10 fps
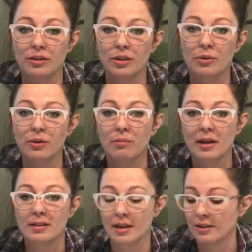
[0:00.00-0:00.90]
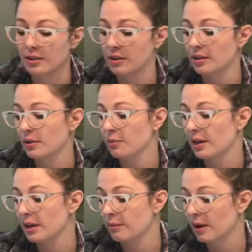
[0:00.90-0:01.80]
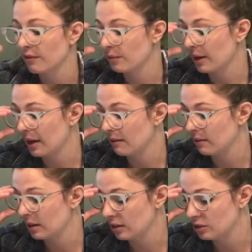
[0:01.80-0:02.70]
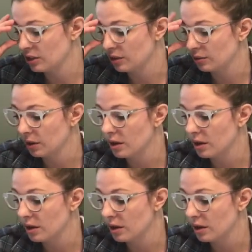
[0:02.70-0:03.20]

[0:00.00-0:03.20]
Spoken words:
do with my son during the week whenever we have an issue.